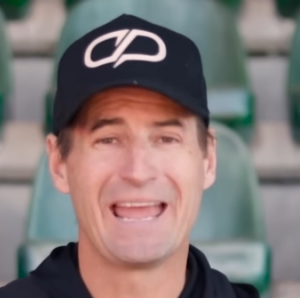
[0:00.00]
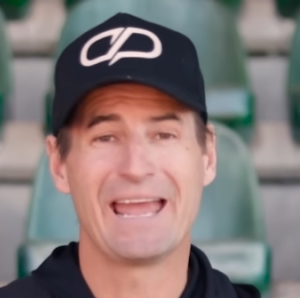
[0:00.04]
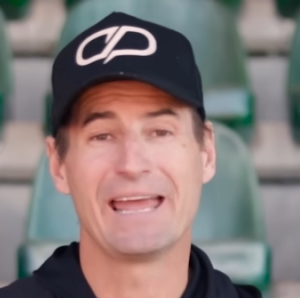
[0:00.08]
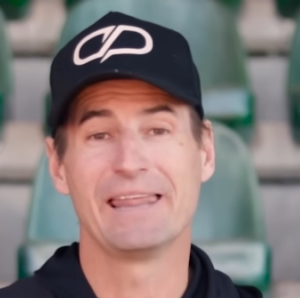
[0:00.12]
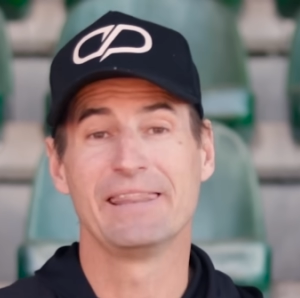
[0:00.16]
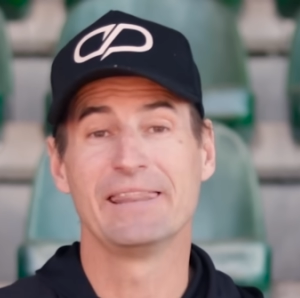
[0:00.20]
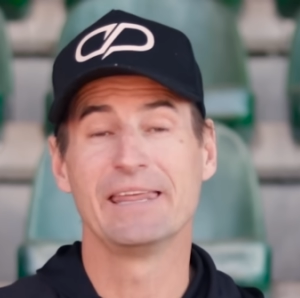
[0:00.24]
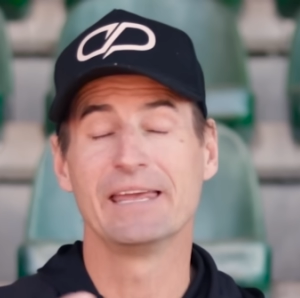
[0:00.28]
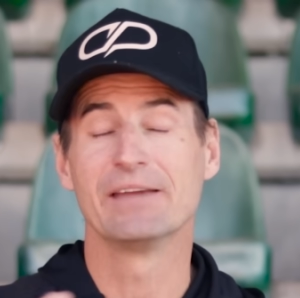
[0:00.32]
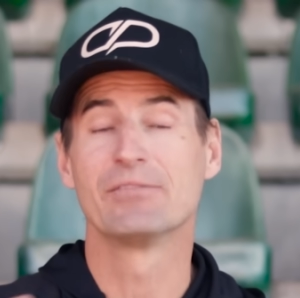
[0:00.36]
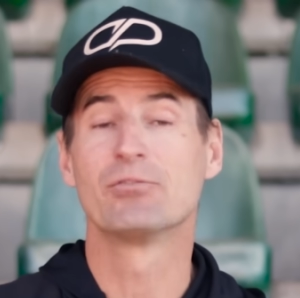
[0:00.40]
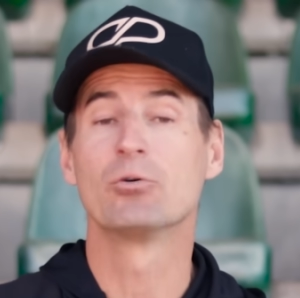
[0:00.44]

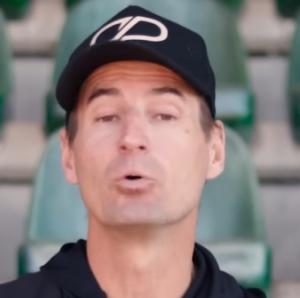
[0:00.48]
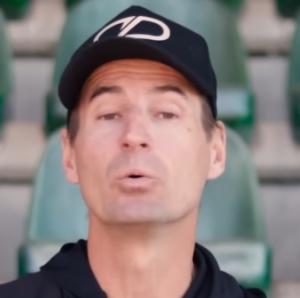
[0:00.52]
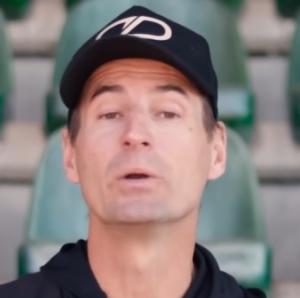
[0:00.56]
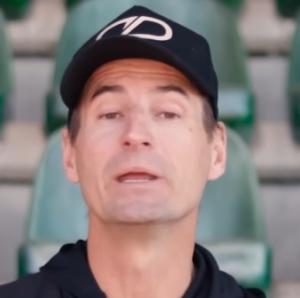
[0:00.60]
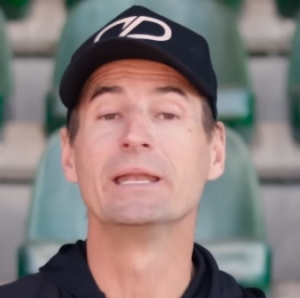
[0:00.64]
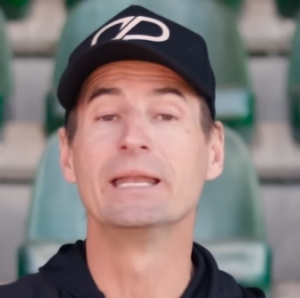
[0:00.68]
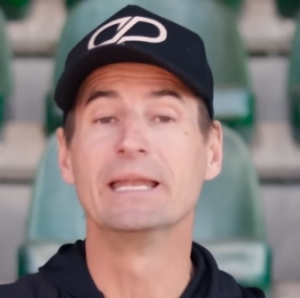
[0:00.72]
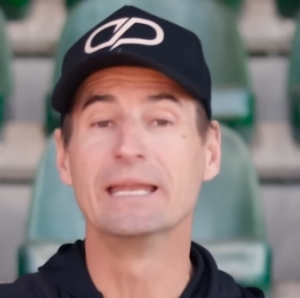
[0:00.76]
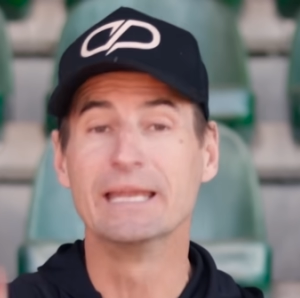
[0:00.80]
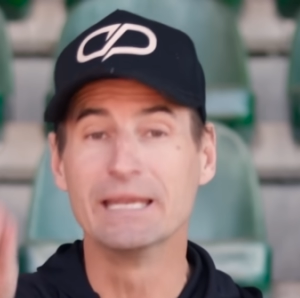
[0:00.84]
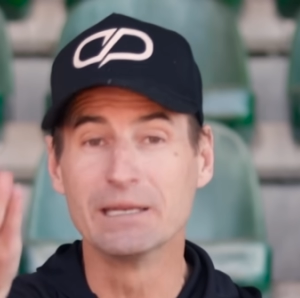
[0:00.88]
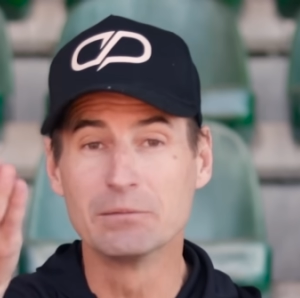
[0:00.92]
and therefore
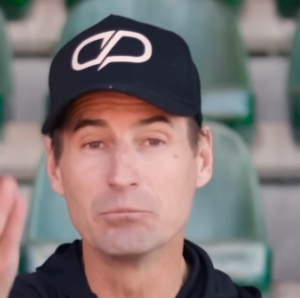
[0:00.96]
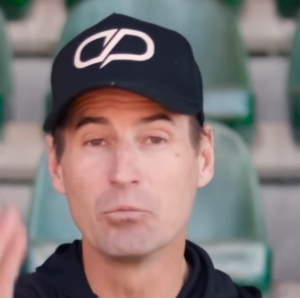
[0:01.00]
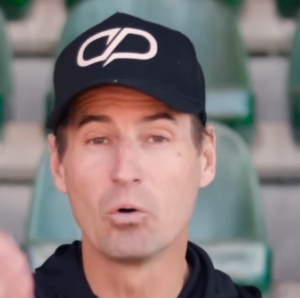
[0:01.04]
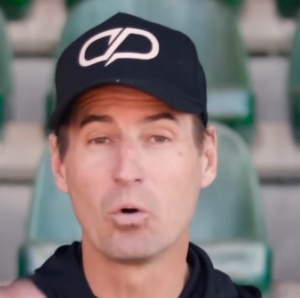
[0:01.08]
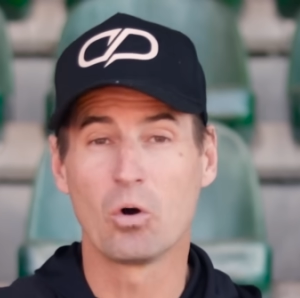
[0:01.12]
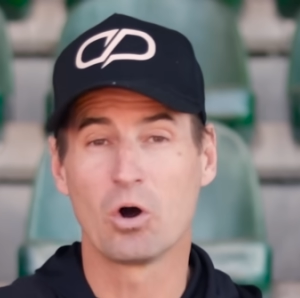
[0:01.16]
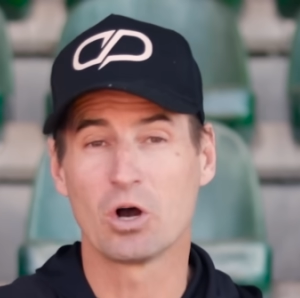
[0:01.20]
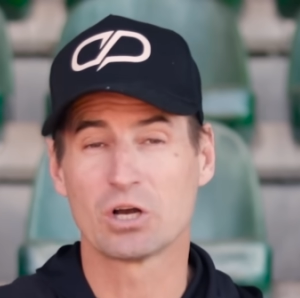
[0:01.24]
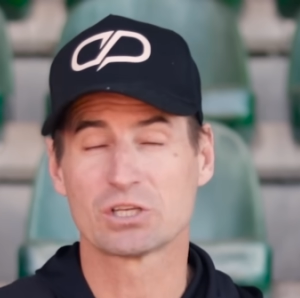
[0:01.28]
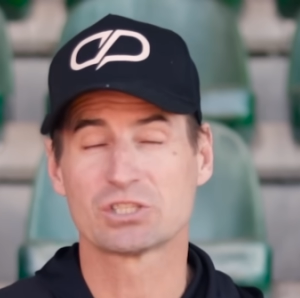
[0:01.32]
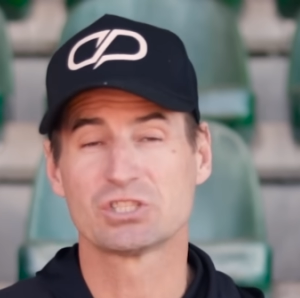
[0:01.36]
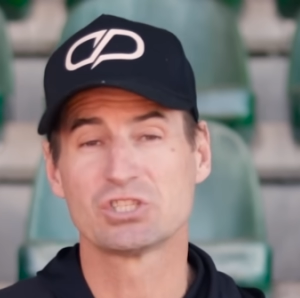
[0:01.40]
we need
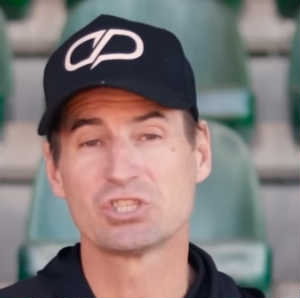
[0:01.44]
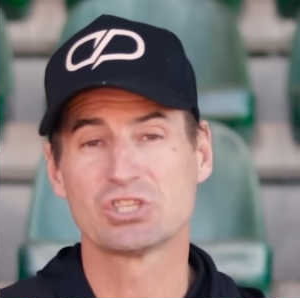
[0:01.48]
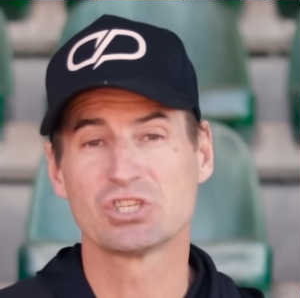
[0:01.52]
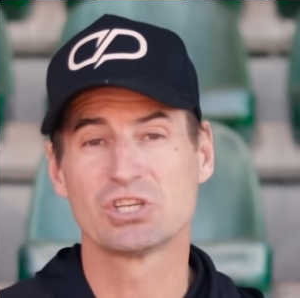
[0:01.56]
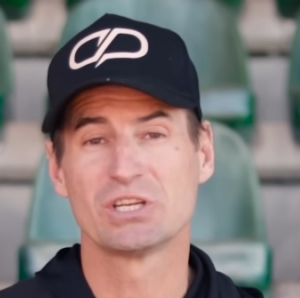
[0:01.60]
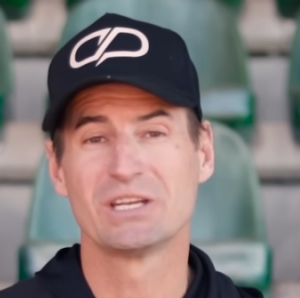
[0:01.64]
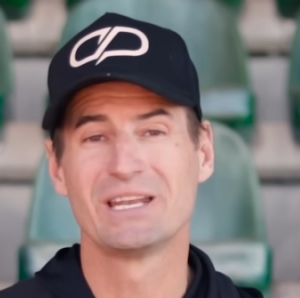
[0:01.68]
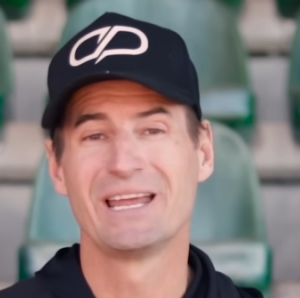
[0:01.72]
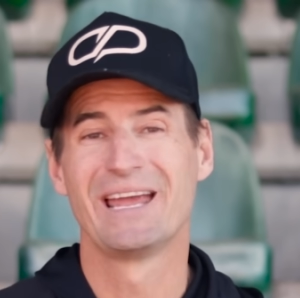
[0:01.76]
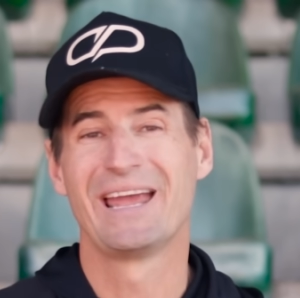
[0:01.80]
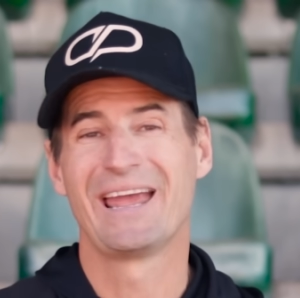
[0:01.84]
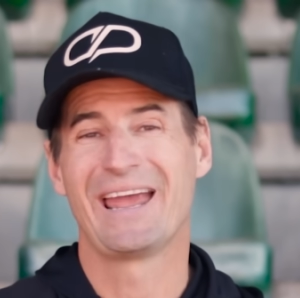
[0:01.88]
more
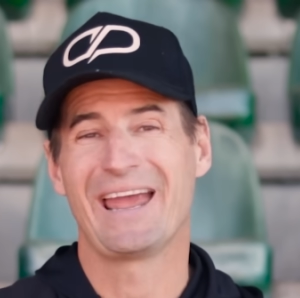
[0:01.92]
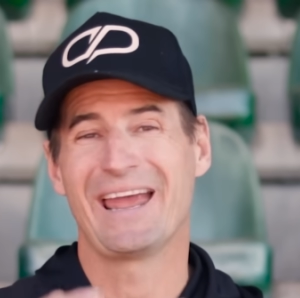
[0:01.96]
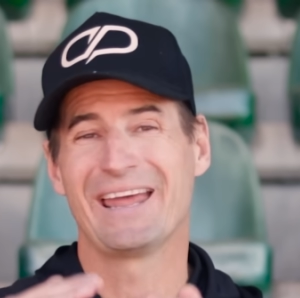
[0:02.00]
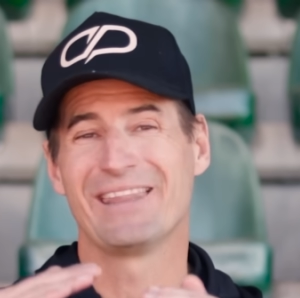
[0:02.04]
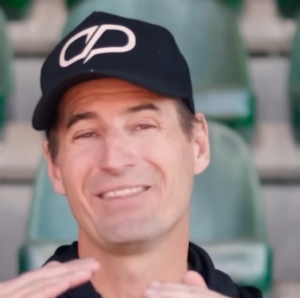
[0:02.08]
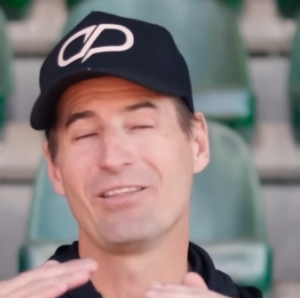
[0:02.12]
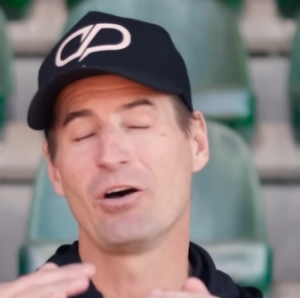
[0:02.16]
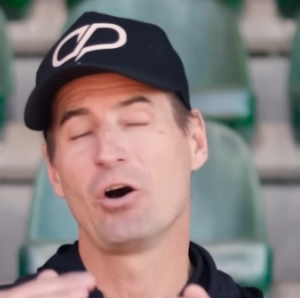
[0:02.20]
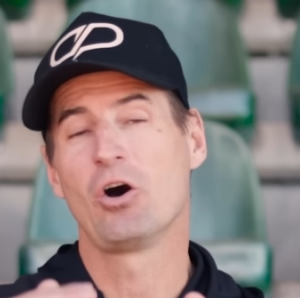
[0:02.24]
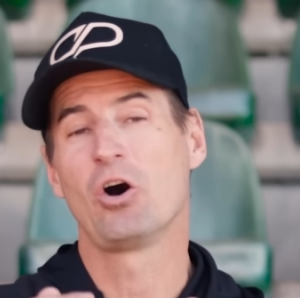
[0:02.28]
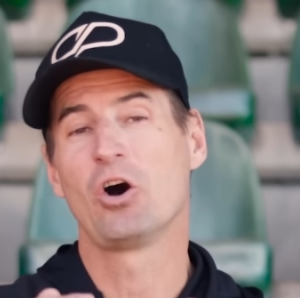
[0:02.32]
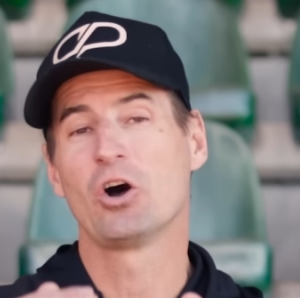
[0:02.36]
oxygen
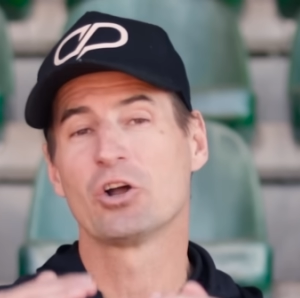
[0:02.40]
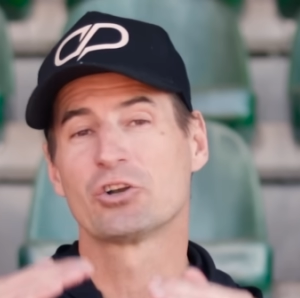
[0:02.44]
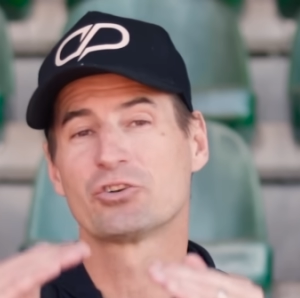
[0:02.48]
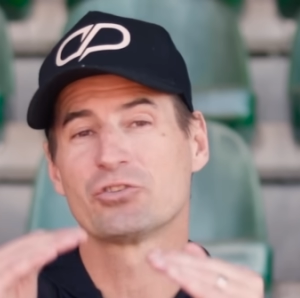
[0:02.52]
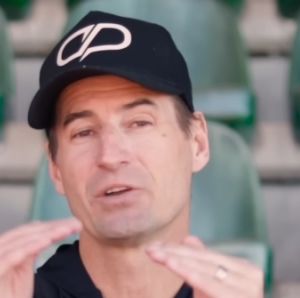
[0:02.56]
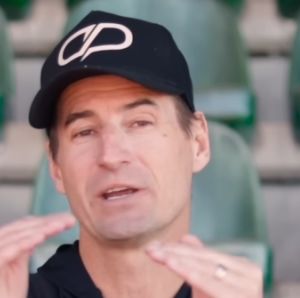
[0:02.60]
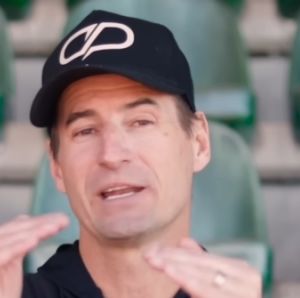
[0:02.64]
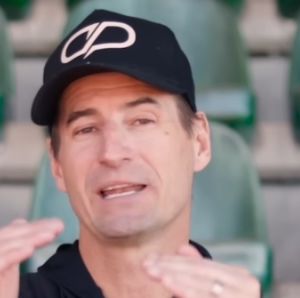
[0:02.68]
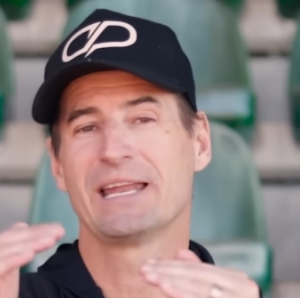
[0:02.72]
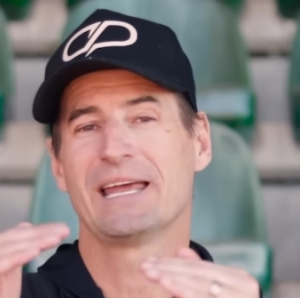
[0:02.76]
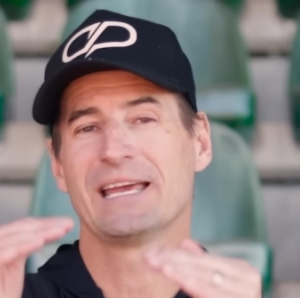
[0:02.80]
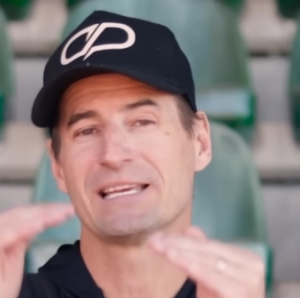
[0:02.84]
and the
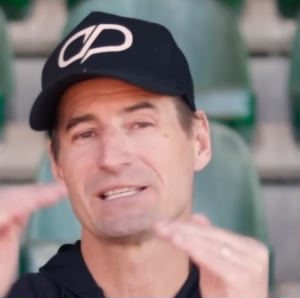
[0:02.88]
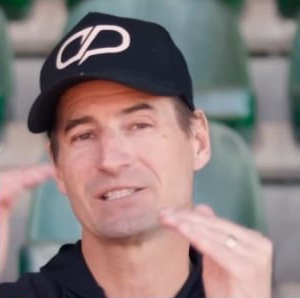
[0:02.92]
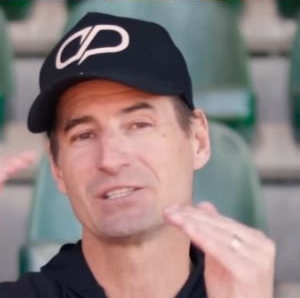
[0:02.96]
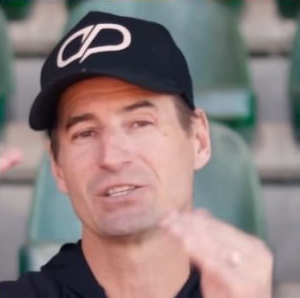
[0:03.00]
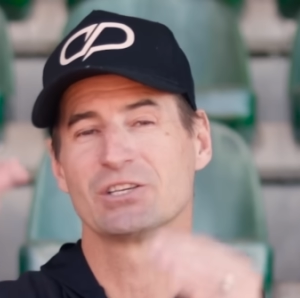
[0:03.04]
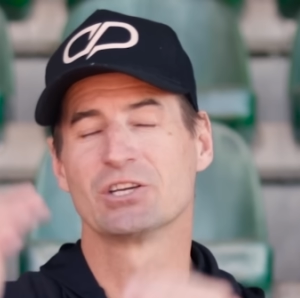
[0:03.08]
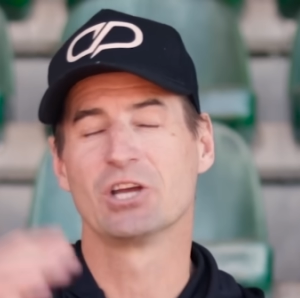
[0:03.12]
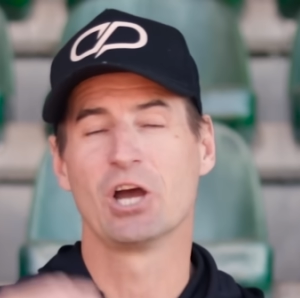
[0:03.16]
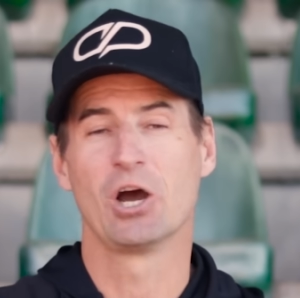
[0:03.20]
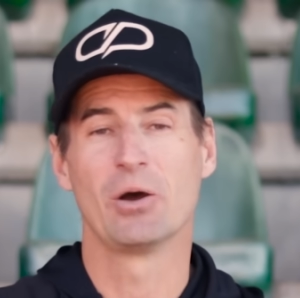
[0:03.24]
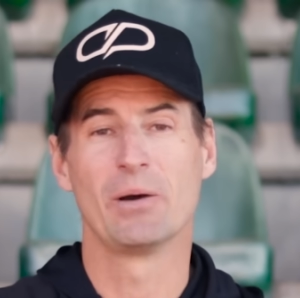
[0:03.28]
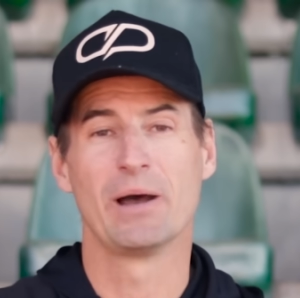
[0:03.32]
heart rate has
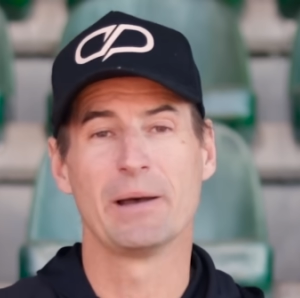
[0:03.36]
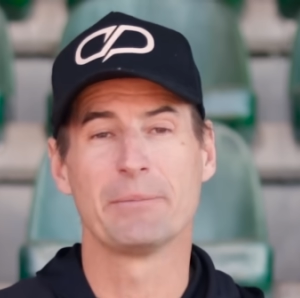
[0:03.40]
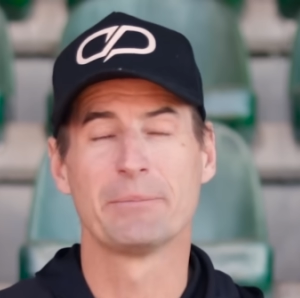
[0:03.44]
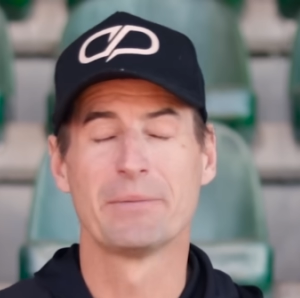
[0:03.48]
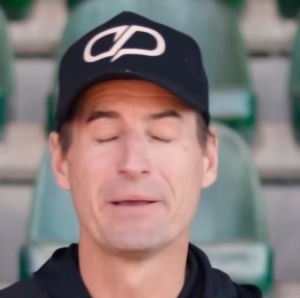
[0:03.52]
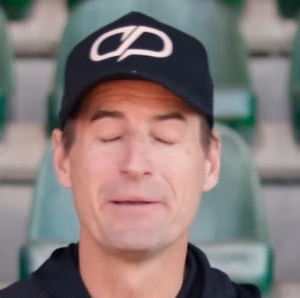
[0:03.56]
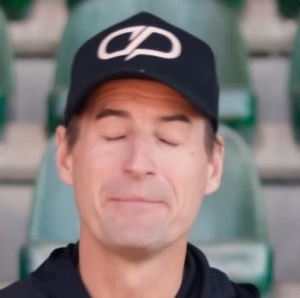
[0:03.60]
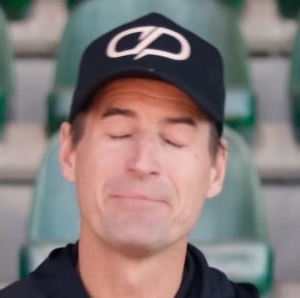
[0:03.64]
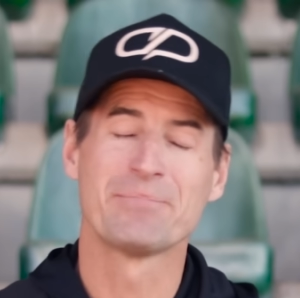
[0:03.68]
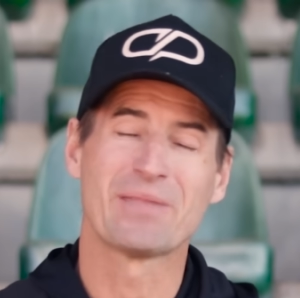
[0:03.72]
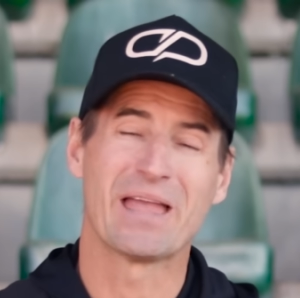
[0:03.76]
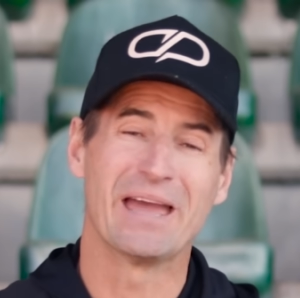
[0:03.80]
to go up.